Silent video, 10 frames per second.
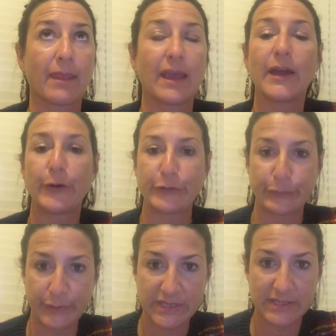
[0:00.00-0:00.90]

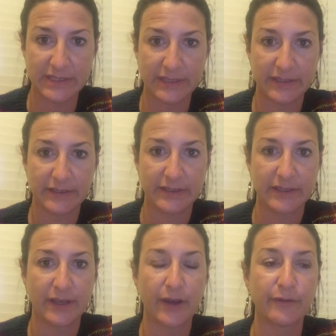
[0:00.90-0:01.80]
characteristic
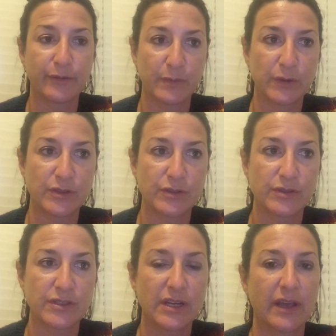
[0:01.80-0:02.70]
of
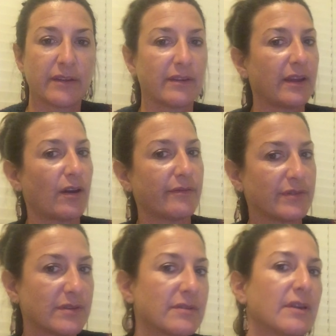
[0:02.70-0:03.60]
abusers. They
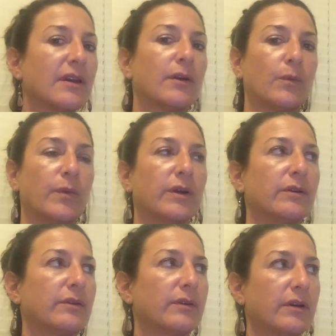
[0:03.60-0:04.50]
often
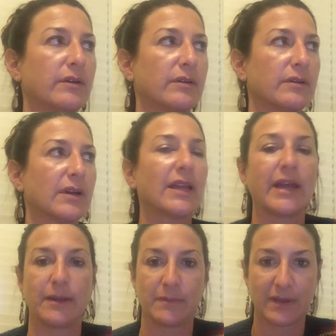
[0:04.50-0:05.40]
will
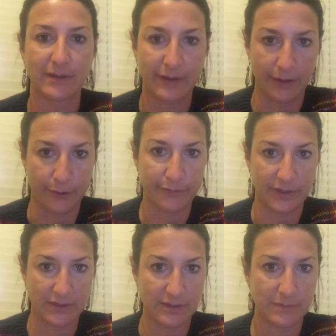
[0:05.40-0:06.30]
claim that they are
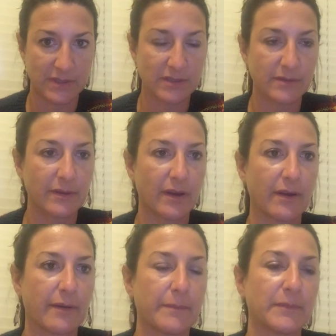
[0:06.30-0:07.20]
victims
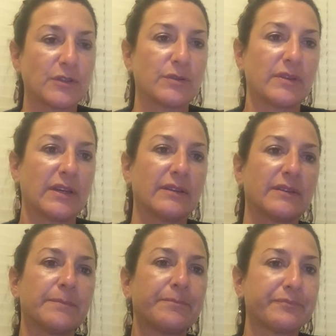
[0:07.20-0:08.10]
to things.